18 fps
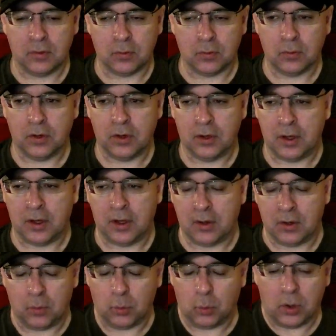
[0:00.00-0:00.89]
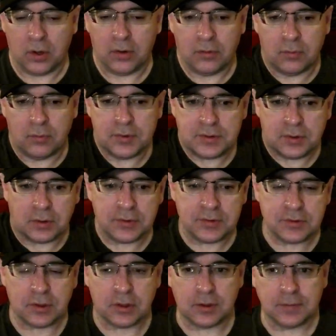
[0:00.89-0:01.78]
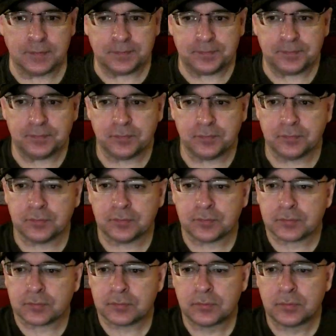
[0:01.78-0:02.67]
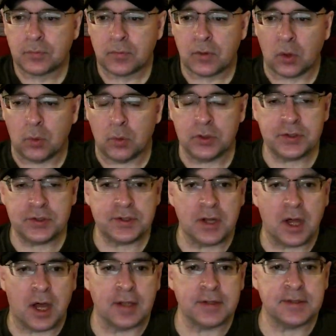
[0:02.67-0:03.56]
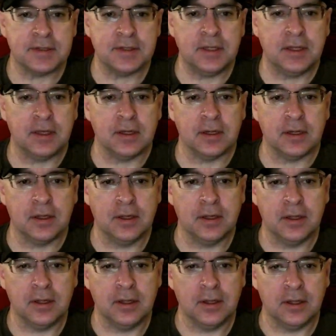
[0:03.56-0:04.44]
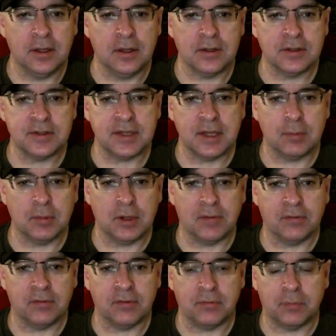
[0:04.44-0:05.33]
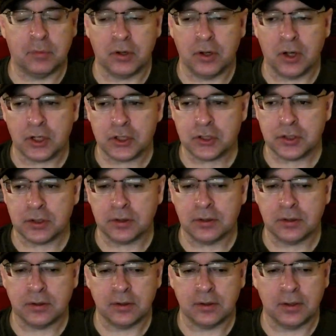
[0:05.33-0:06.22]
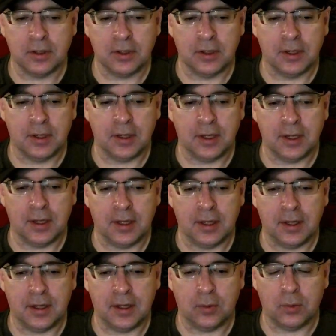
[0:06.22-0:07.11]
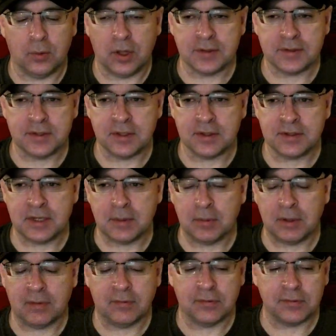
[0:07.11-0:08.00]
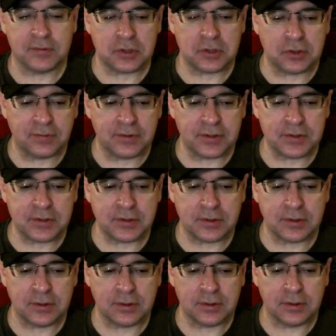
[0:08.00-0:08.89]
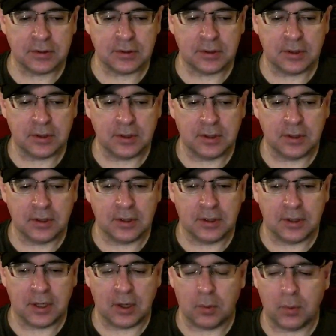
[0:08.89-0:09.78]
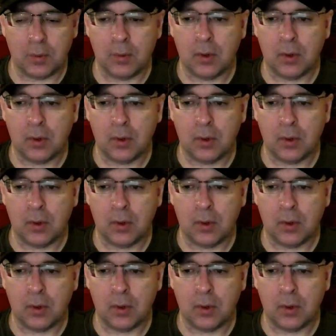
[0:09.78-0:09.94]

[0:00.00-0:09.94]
and one of the results are We're just not seeing the same level of production. We're not seeing the same level of service, and we won't.